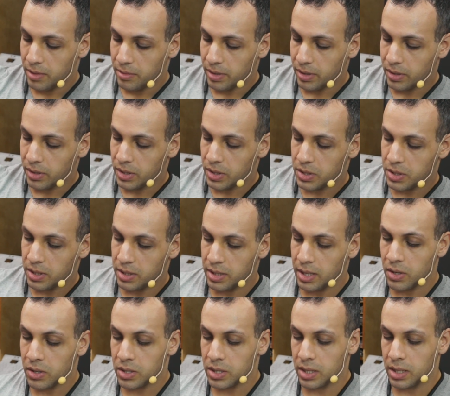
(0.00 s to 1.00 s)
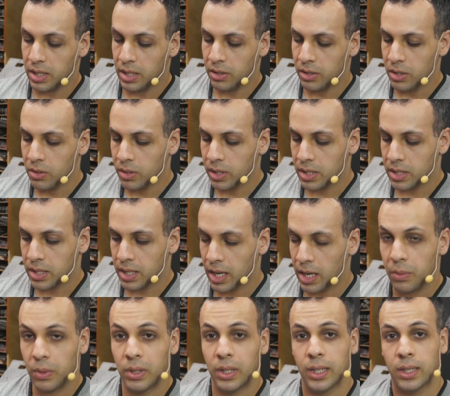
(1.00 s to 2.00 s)
Because there's, you know, you could
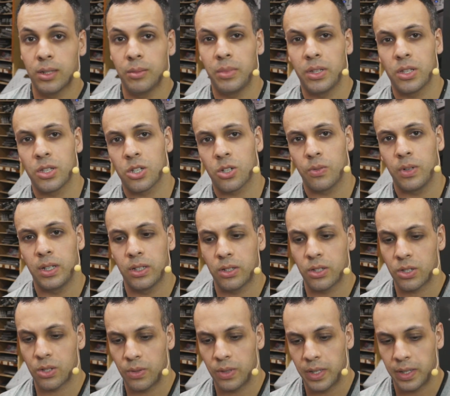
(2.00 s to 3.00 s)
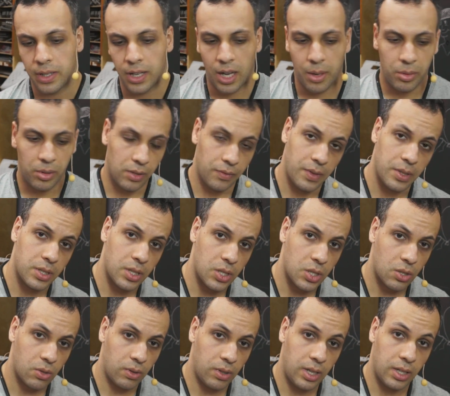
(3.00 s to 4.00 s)
say, well, it could be the screen to the screen cable. If it's the
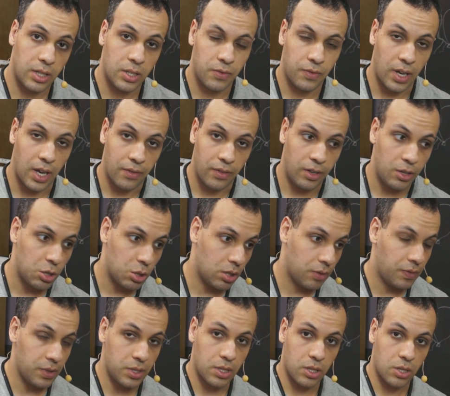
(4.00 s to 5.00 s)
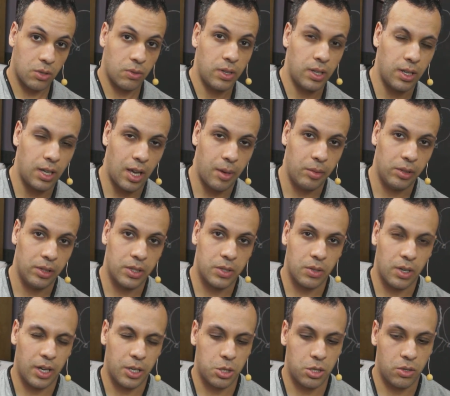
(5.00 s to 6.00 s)
screen, it's 500. If it's the screen cable, it's
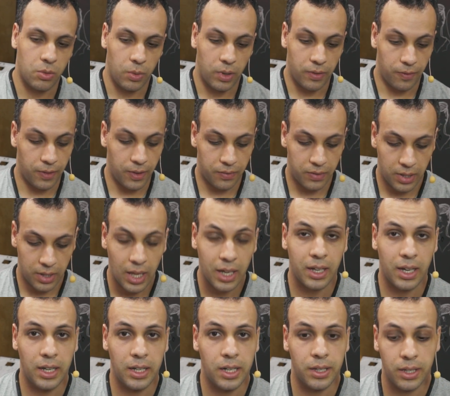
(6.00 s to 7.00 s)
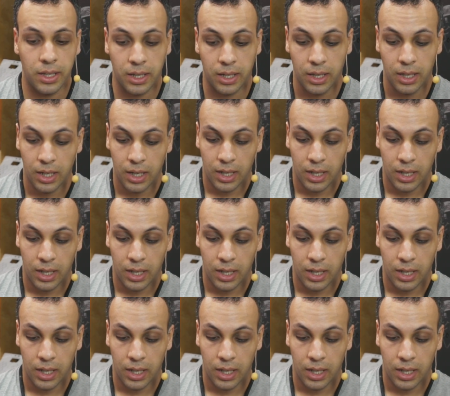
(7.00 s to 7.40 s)
100 to 150, that kind of thing.